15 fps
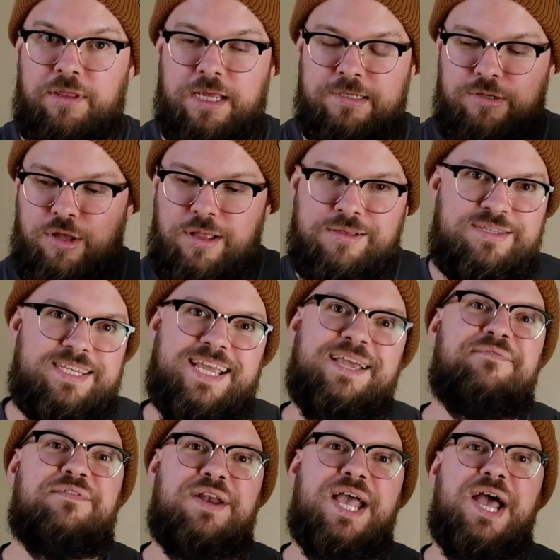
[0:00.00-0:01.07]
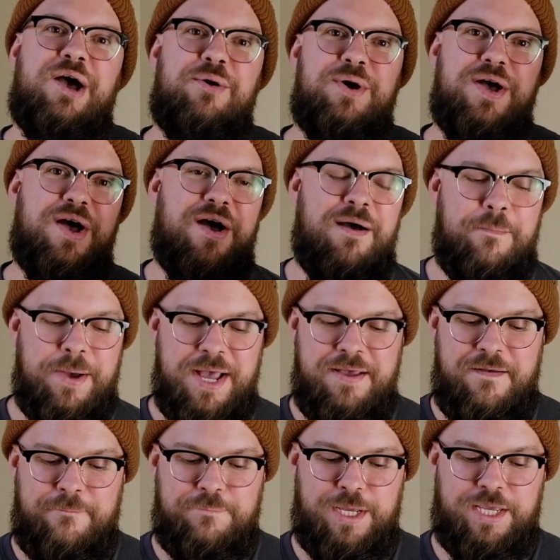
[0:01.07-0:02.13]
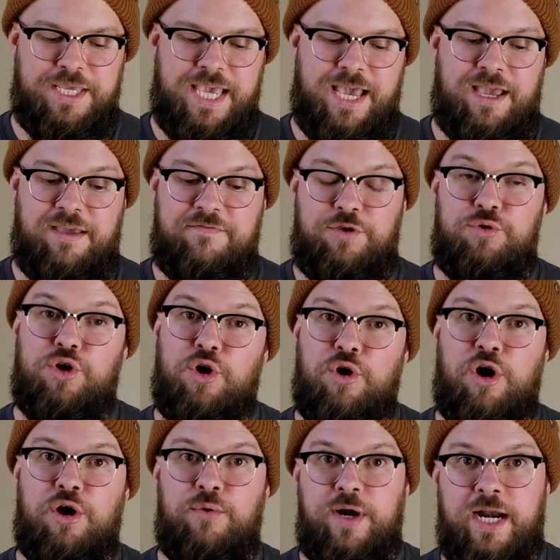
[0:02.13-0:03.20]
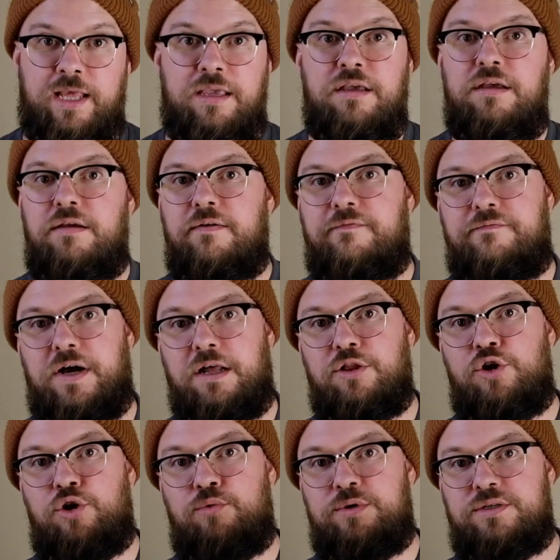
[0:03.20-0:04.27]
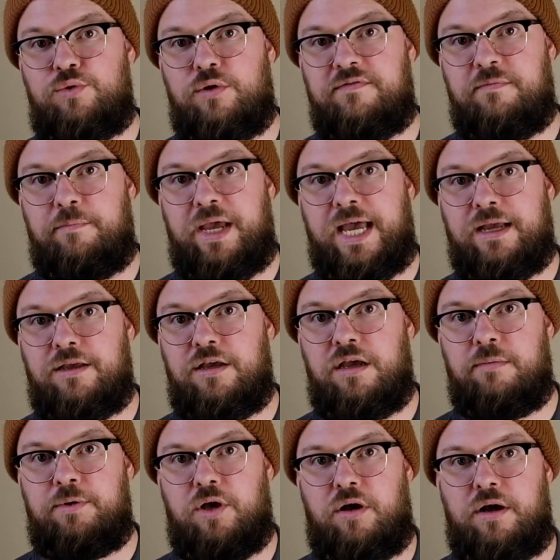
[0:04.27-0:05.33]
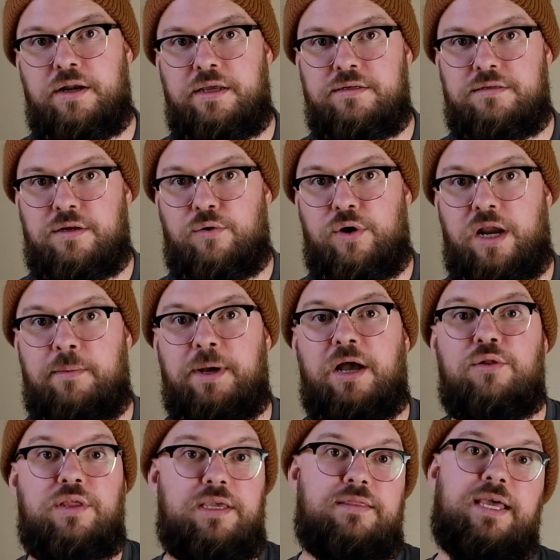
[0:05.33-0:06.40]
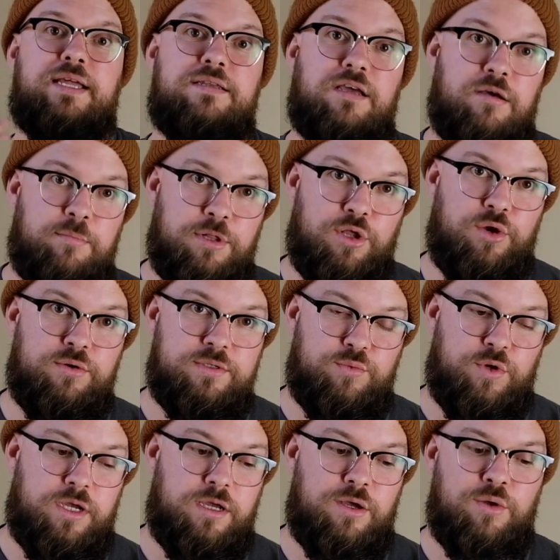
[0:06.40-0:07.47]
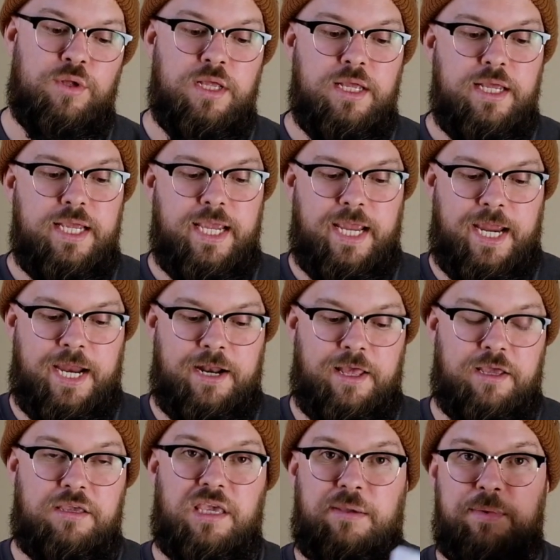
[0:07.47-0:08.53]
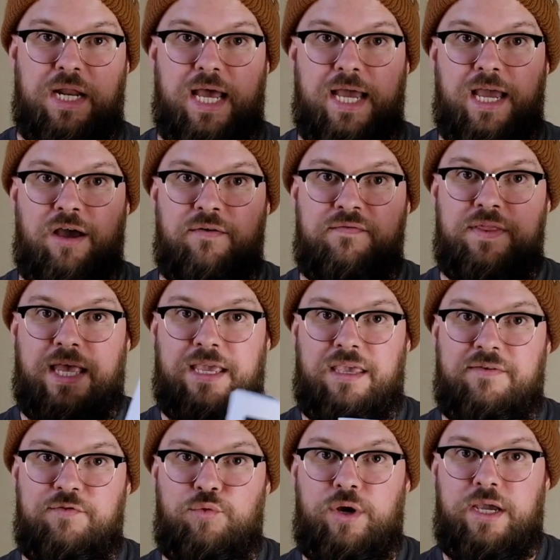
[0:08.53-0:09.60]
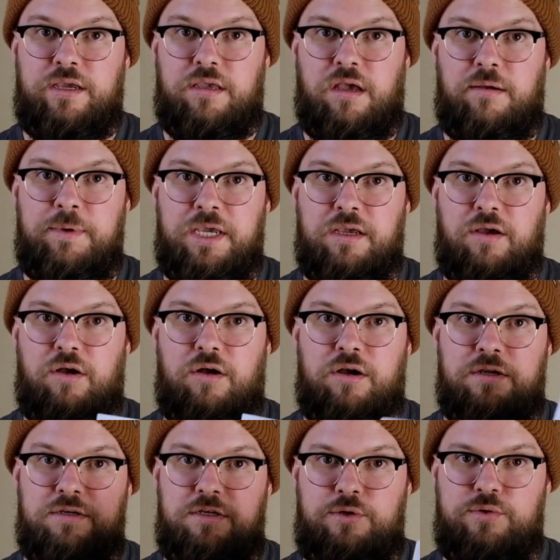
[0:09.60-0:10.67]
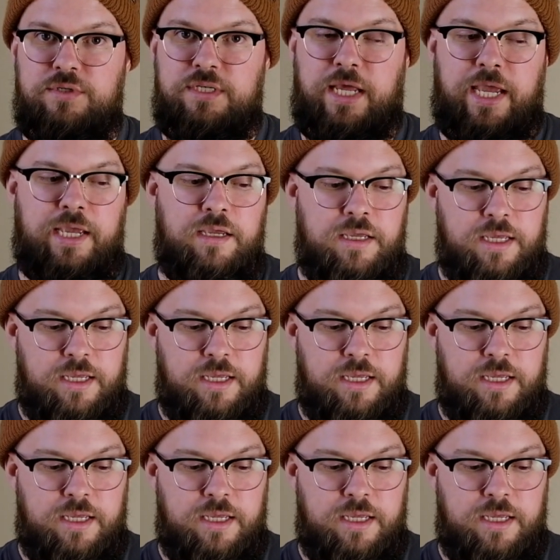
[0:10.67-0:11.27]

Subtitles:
That's all I'll say for now. But yeah, if you don't already, follow Restore from Backup on Instagram. I'll link that down below as well, and keep an eye out for that giveaway coming on Tuesday.